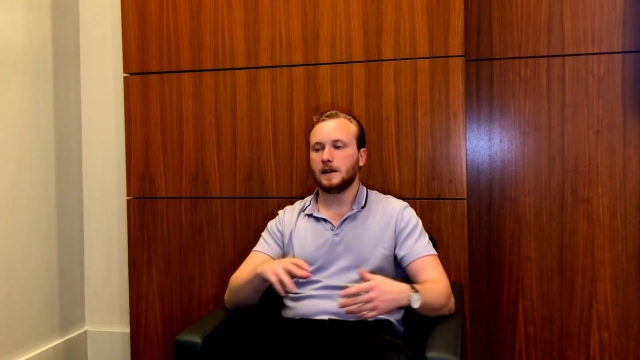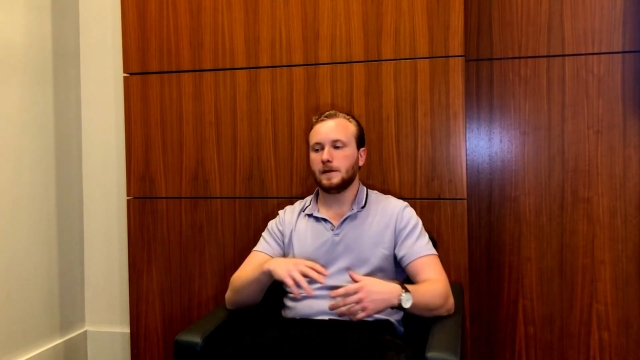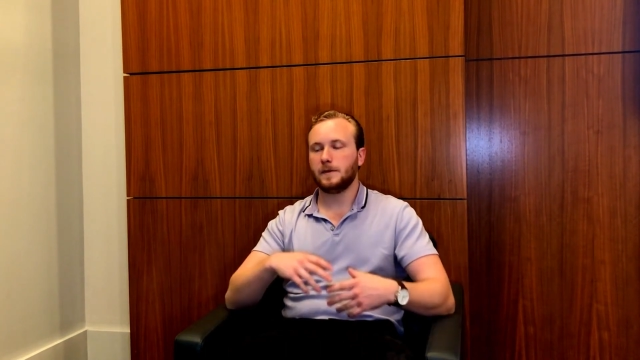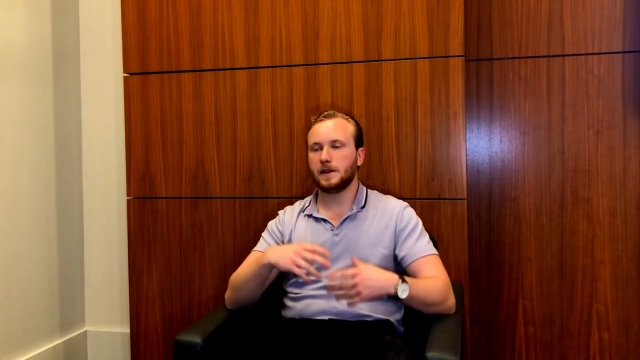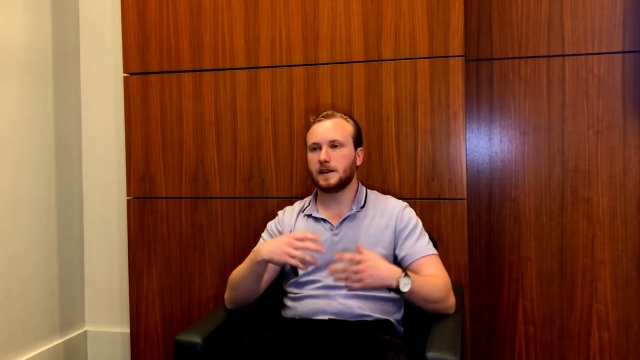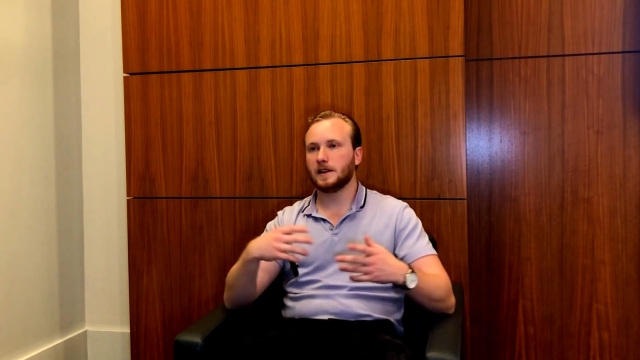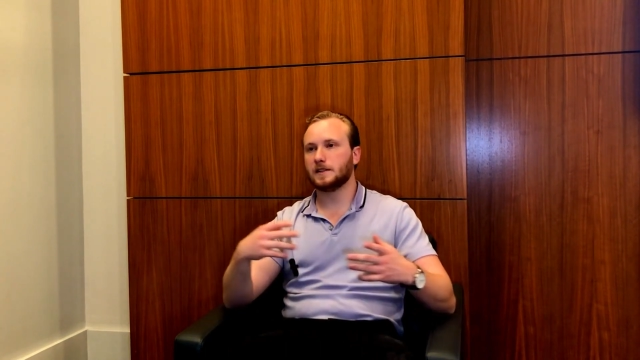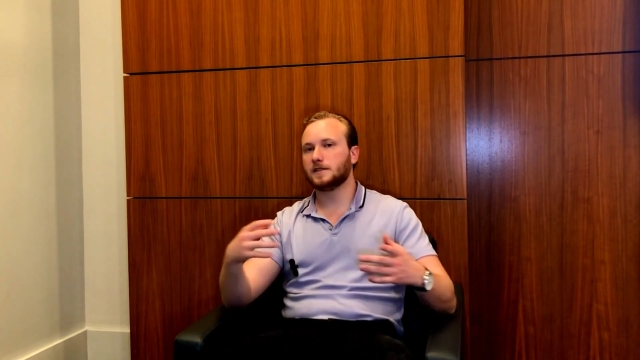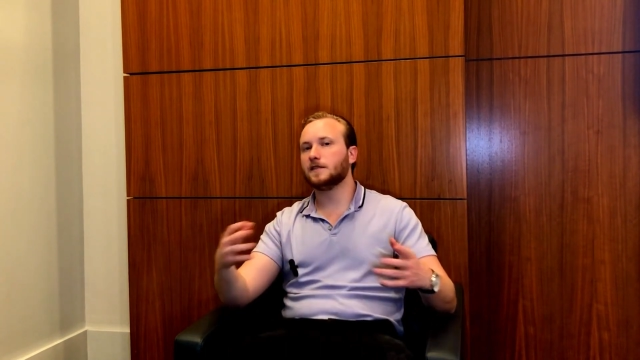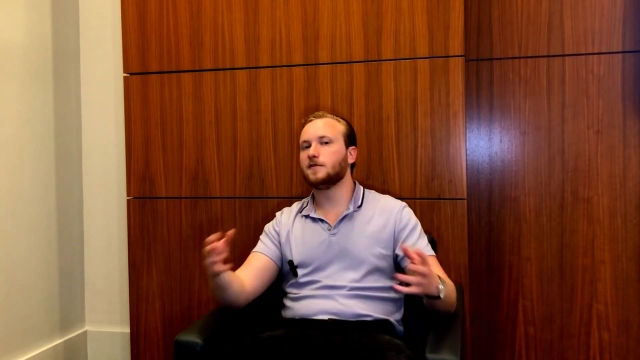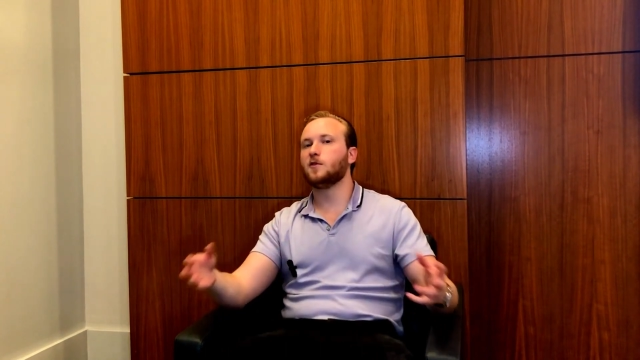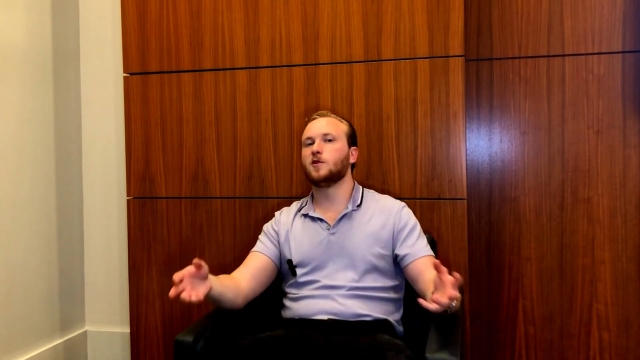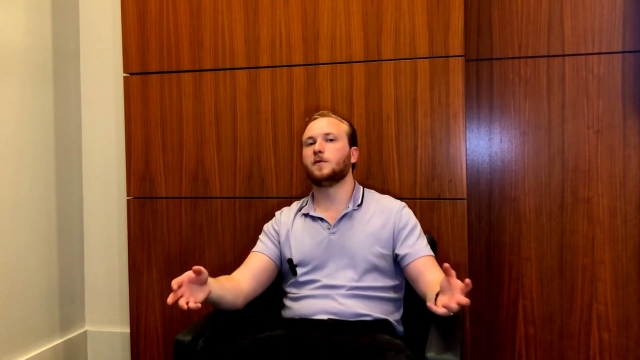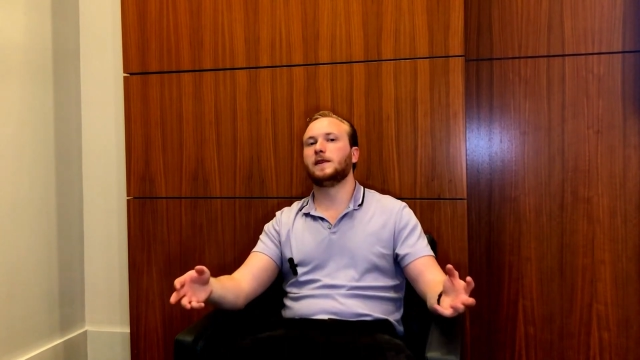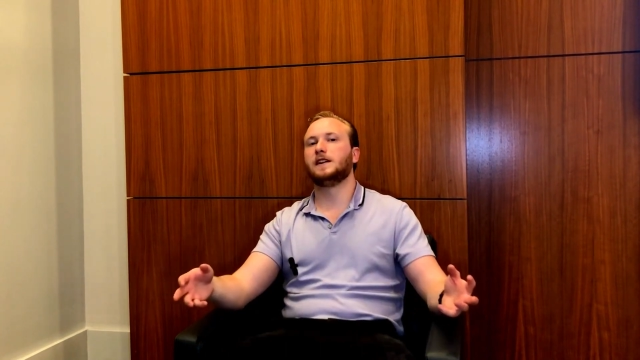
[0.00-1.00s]
because the
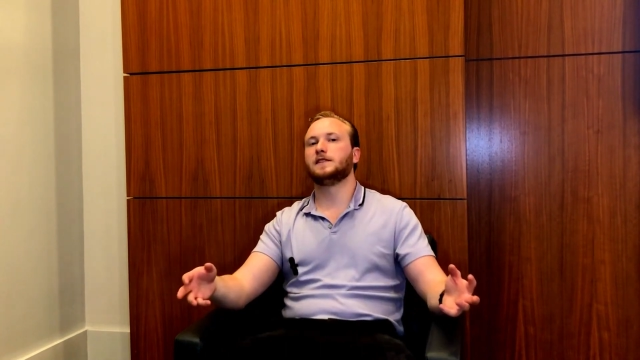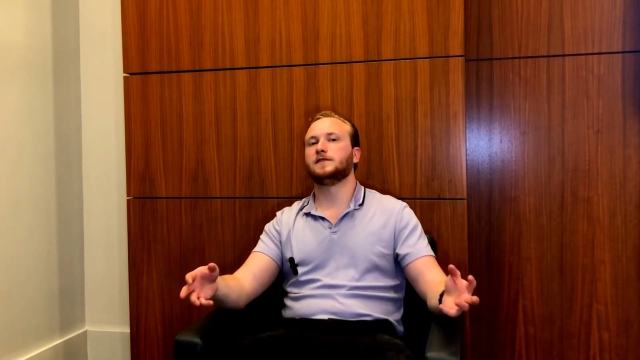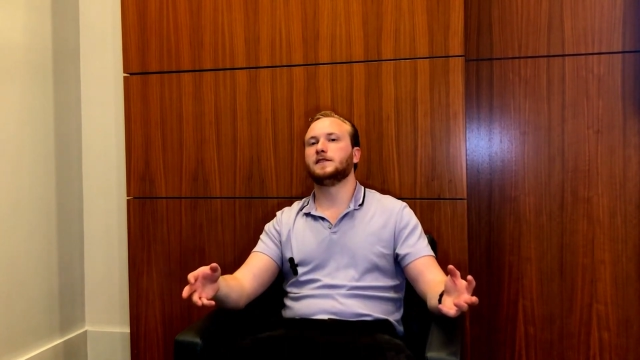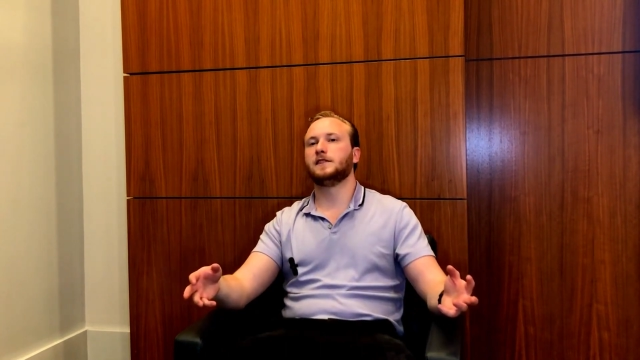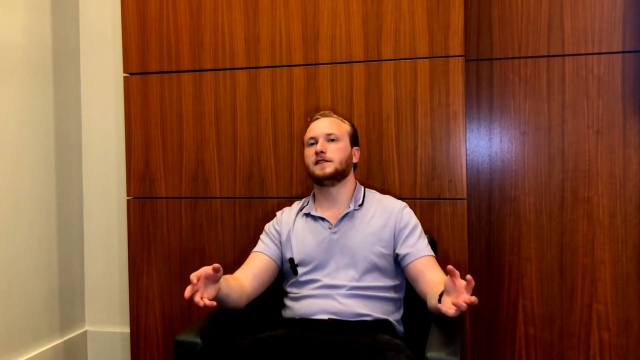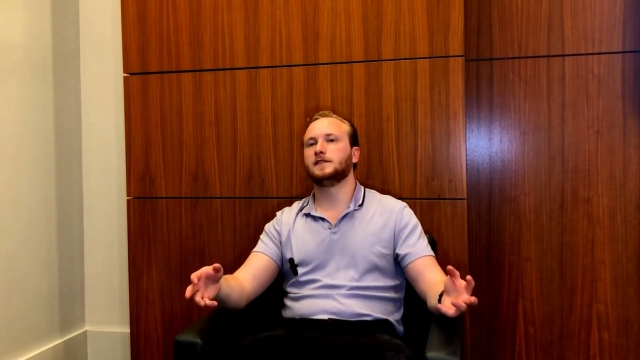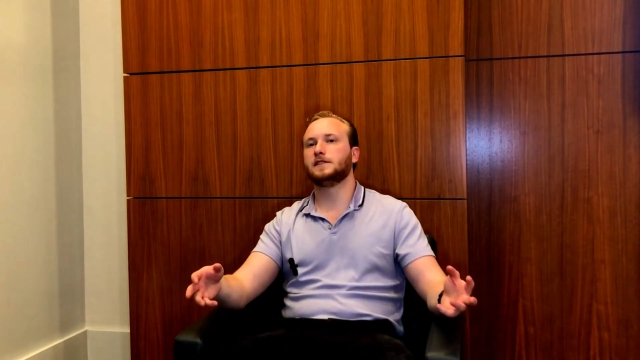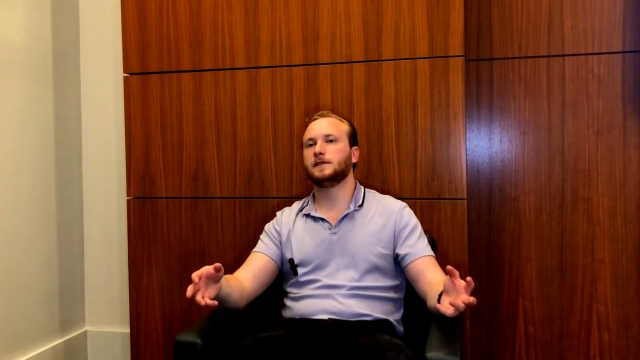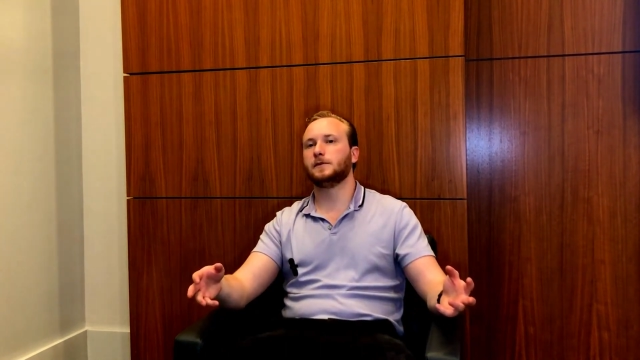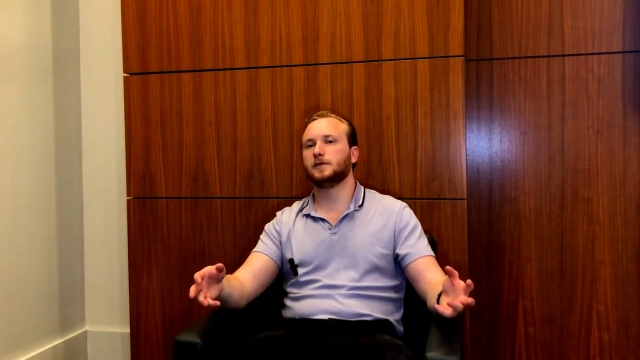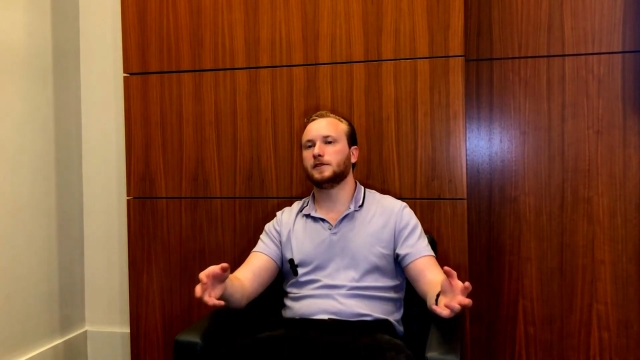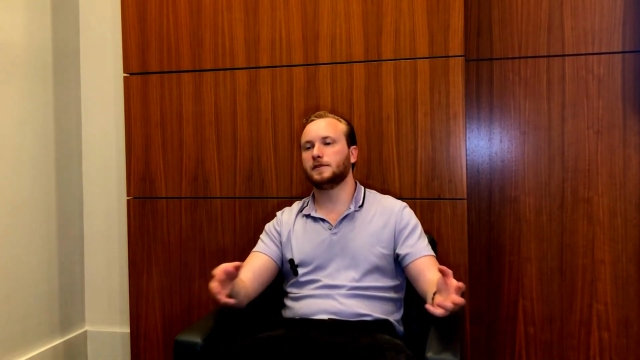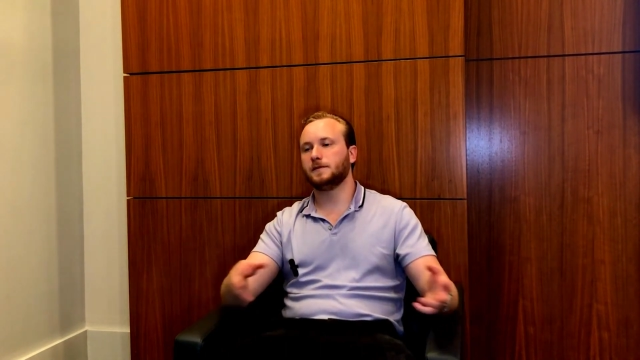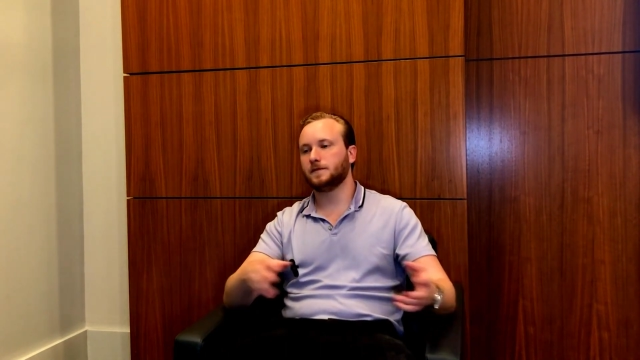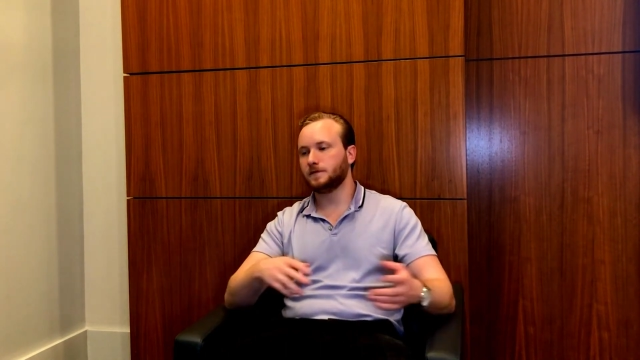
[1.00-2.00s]
format's very
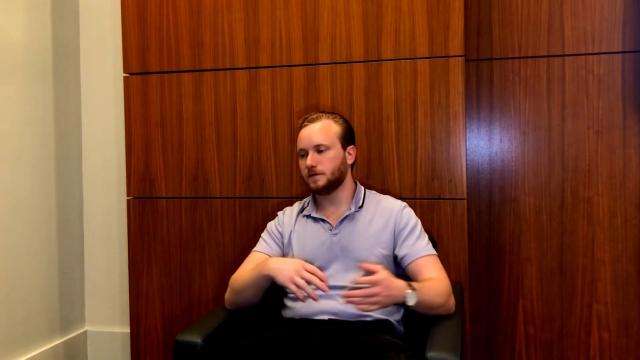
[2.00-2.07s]
similar.